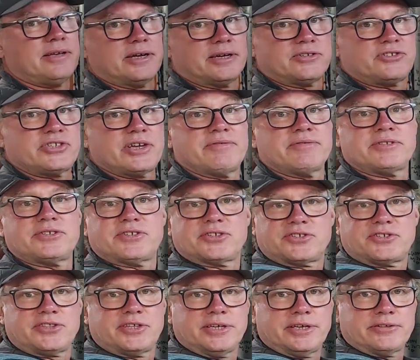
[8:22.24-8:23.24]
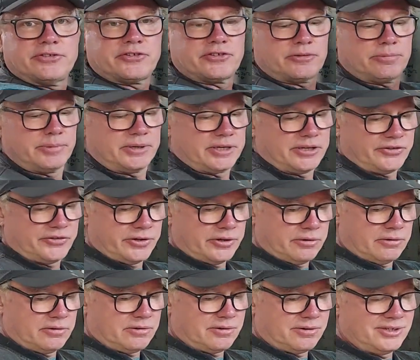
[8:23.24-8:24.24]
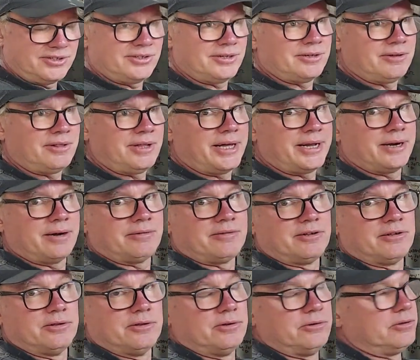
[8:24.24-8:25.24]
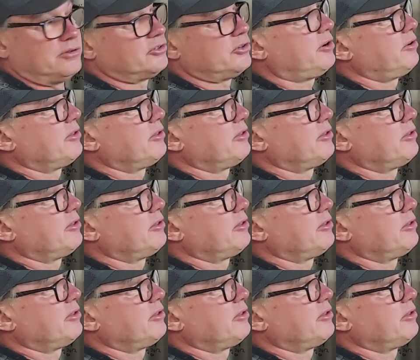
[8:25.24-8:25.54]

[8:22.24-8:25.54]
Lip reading: 7/16 because there isn't a lot of glue. There's